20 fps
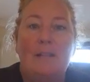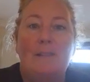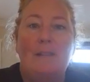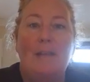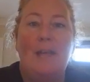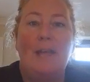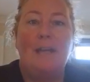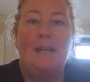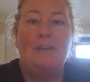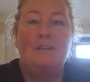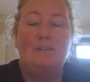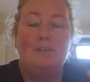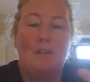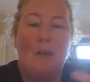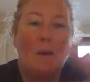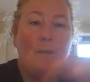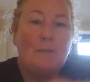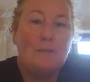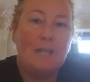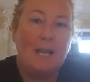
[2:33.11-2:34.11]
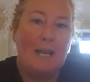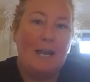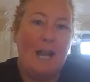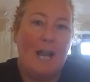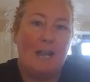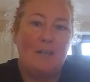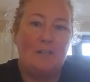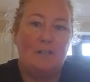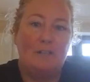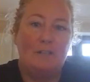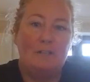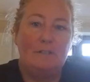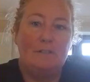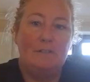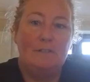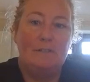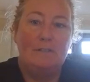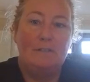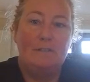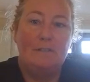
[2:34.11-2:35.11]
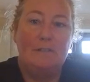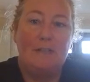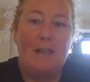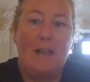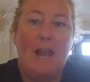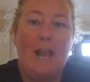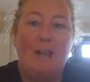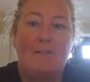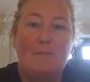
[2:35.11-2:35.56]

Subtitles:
They don't take action. They